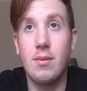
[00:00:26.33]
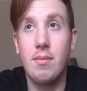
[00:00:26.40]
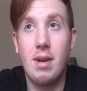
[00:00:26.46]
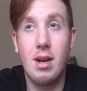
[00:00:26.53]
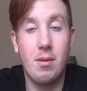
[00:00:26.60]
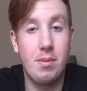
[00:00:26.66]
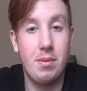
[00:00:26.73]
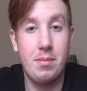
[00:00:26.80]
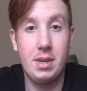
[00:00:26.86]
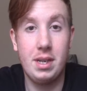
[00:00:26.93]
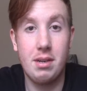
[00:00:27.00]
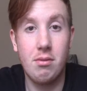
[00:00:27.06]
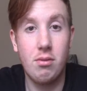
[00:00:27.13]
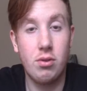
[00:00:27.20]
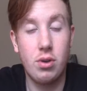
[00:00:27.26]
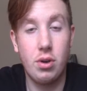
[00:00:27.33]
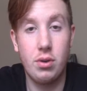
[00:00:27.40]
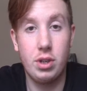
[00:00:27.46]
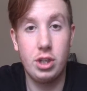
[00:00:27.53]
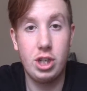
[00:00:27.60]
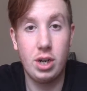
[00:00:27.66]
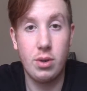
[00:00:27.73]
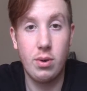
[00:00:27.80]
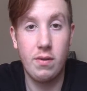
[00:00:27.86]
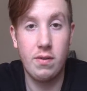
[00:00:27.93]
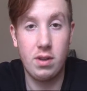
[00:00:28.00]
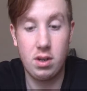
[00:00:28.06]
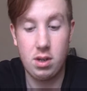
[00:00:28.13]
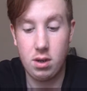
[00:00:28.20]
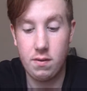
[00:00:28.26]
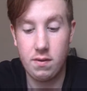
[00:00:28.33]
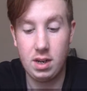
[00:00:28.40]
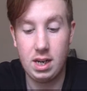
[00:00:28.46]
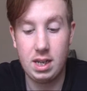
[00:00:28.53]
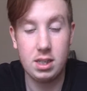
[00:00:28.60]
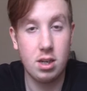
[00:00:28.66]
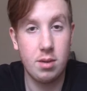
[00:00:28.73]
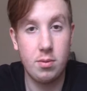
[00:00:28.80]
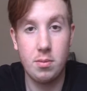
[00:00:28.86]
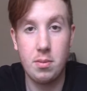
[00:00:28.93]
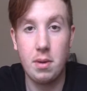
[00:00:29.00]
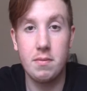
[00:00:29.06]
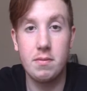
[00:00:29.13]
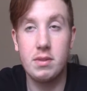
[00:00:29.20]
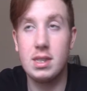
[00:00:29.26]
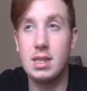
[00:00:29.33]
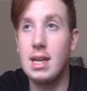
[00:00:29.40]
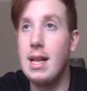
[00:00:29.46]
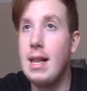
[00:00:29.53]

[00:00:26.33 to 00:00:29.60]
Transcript: helping me grow the channel over the last couple months.